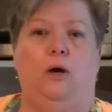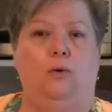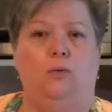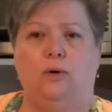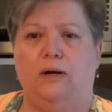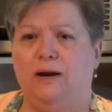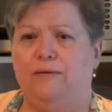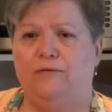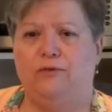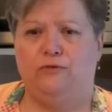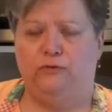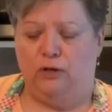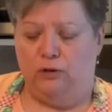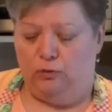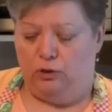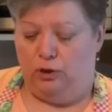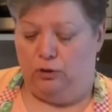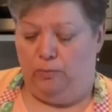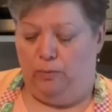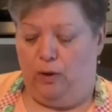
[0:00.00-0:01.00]
whatever
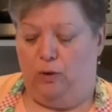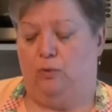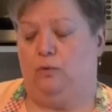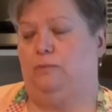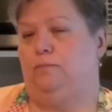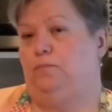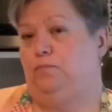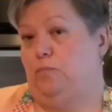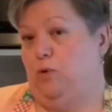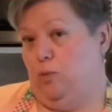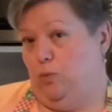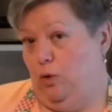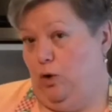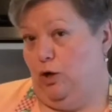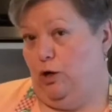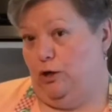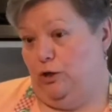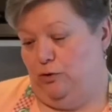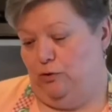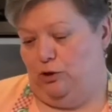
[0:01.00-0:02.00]
floats your boat, but we're
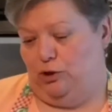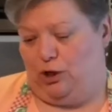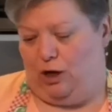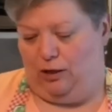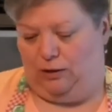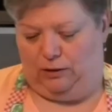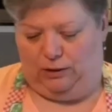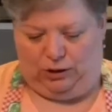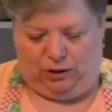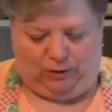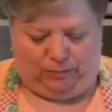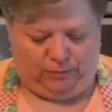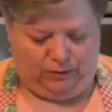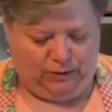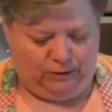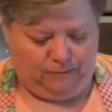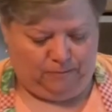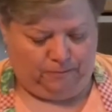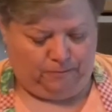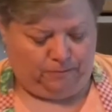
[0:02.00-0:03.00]
going to use chocolate chips.